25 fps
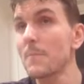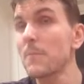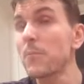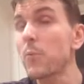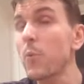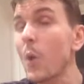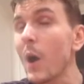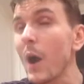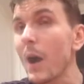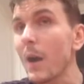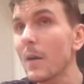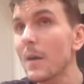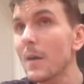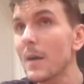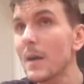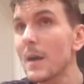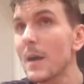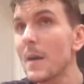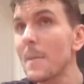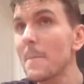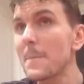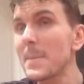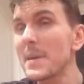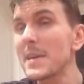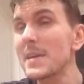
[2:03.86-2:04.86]
Poids.
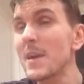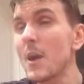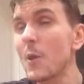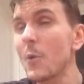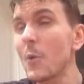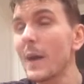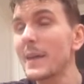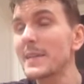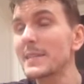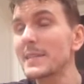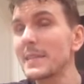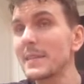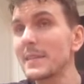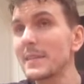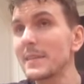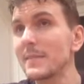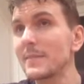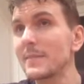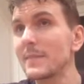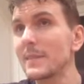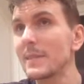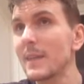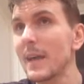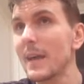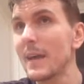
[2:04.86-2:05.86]

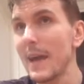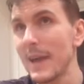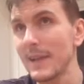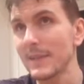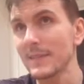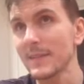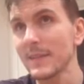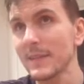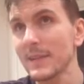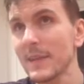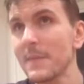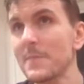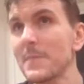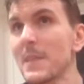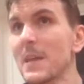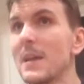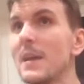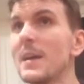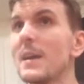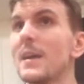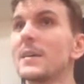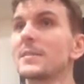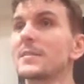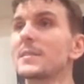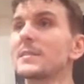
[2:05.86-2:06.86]
P-O-I-D-S, okay? Poids.
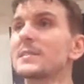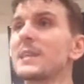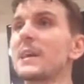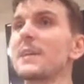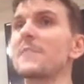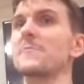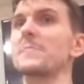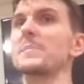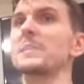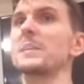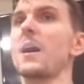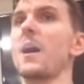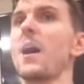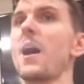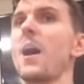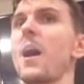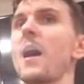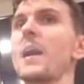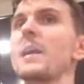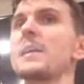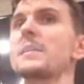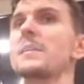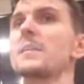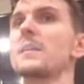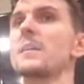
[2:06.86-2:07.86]
So save me,
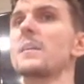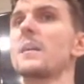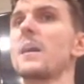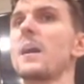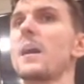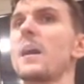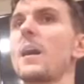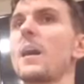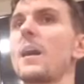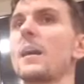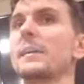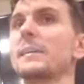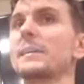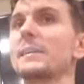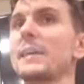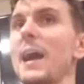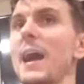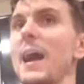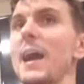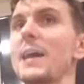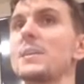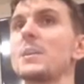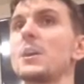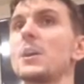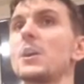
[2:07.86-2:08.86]
I
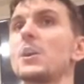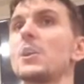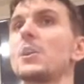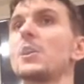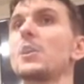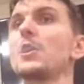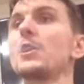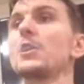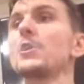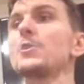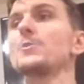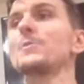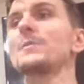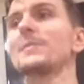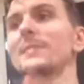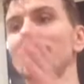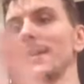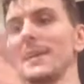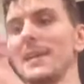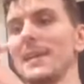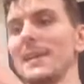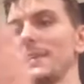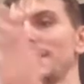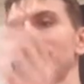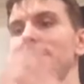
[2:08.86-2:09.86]
can lose
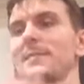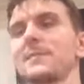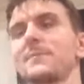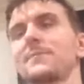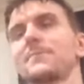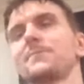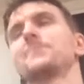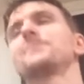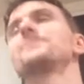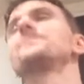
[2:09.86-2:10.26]
it.